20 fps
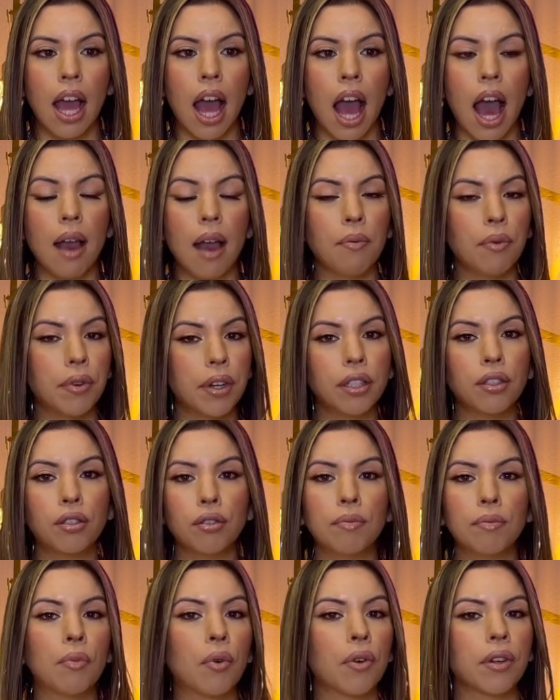I wouldn't do
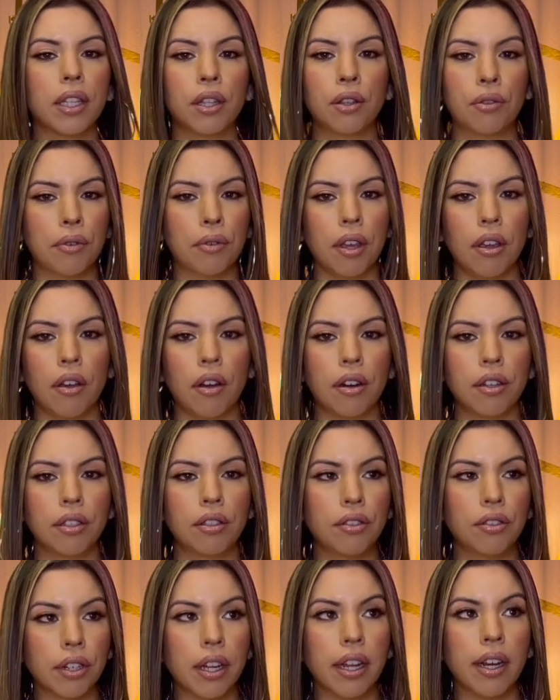more than 3 yards.
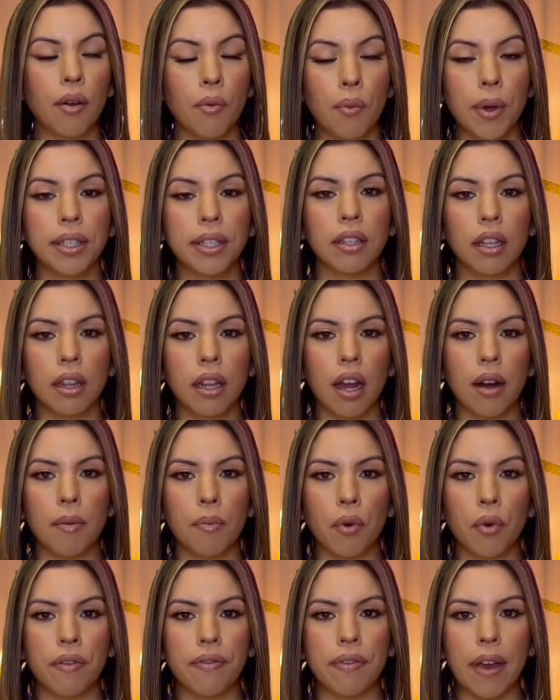You're gonna waste a lot of
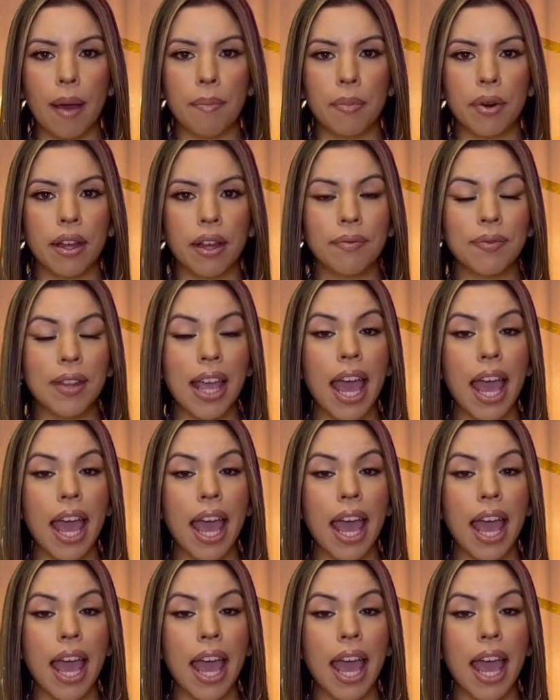more fabric.